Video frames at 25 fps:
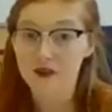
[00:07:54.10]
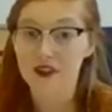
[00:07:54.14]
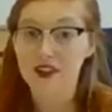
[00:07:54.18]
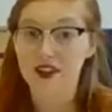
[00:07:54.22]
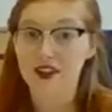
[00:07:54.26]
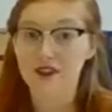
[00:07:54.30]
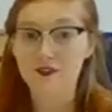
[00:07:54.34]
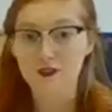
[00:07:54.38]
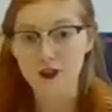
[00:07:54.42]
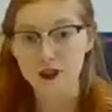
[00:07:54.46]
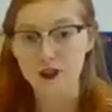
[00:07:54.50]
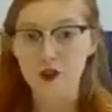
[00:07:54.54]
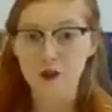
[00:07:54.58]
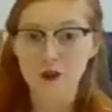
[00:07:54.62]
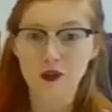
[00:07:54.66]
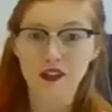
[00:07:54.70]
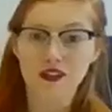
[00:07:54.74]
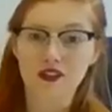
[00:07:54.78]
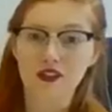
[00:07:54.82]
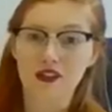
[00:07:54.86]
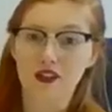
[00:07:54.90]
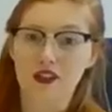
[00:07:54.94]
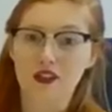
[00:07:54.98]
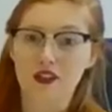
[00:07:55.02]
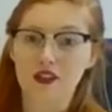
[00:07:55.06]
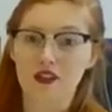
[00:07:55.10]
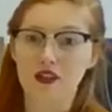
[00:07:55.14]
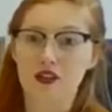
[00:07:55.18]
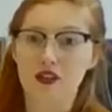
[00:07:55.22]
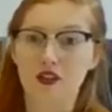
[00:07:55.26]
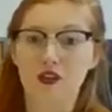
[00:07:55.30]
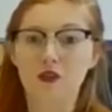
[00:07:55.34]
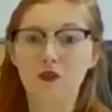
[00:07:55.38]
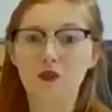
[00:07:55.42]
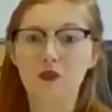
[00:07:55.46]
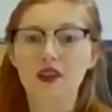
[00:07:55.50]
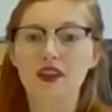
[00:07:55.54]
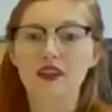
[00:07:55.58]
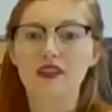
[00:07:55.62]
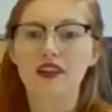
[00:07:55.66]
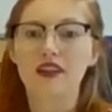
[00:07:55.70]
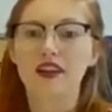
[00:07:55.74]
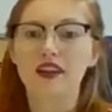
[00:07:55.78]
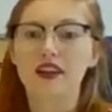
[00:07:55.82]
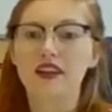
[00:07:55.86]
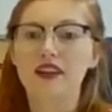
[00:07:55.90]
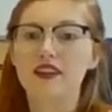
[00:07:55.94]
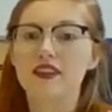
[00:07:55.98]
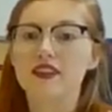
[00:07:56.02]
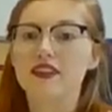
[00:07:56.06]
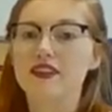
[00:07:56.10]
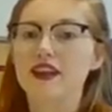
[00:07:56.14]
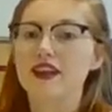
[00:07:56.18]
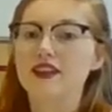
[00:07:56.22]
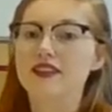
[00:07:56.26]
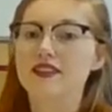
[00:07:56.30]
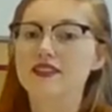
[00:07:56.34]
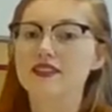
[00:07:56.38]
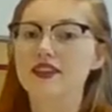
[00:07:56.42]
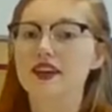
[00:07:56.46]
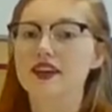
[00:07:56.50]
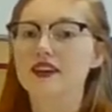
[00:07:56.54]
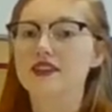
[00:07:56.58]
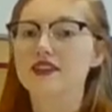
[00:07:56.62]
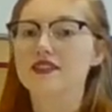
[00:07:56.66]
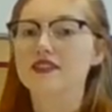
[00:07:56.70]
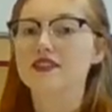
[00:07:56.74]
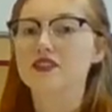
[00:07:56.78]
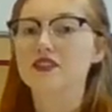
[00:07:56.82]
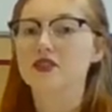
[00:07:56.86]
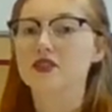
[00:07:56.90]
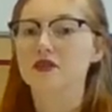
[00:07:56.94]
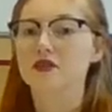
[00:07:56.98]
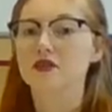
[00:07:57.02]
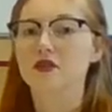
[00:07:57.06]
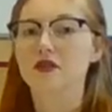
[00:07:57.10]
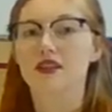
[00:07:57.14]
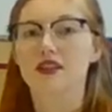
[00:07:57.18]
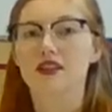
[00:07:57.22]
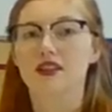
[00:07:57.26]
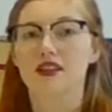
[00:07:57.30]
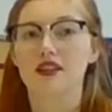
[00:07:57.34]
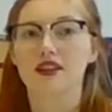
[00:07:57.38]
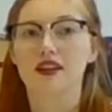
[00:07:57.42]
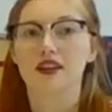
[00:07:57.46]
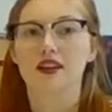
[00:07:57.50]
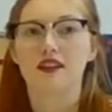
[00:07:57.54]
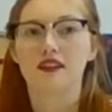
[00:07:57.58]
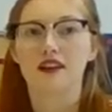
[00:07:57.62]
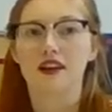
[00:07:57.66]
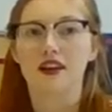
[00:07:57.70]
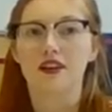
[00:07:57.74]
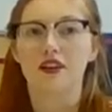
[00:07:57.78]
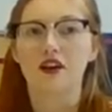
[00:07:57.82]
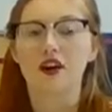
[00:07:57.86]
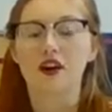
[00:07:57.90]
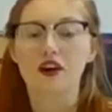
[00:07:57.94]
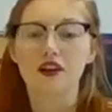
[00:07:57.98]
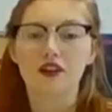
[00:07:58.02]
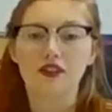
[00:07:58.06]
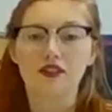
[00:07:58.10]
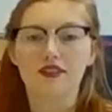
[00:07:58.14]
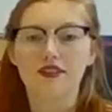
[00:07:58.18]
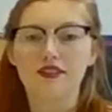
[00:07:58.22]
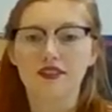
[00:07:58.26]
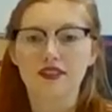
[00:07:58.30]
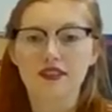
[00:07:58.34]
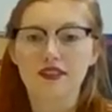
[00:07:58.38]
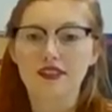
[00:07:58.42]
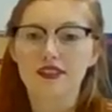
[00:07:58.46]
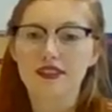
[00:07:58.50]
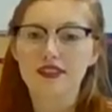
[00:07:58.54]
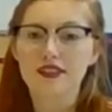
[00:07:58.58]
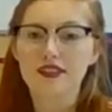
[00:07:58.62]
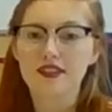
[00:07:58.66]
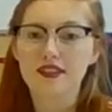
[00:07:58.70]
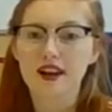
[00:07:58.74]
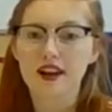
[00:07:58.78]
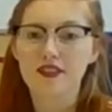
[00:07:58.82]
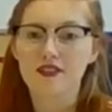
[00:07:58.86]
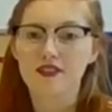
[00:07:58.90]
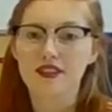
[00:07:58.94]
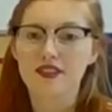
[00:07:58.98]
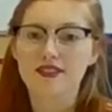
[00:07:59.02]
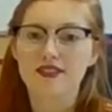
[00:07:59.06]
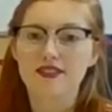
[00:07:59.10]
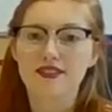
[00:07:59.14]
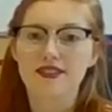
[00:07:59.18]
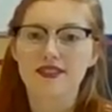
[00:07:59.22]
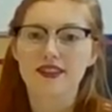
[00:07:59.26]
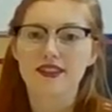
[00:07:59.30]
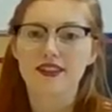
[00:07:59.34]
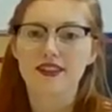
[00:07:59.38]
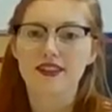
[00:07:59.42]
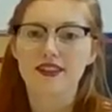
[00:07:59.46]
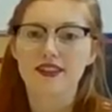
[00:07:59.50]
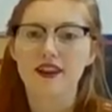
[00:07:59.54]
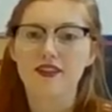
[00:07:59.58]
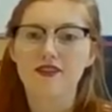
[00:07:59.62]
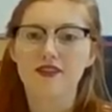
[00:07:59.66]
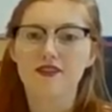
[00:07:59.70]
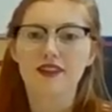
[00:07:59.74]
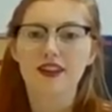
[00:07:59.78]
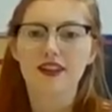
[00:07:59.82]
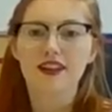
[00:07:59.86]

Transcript: when they first built our new building, they decided to get let all of the staff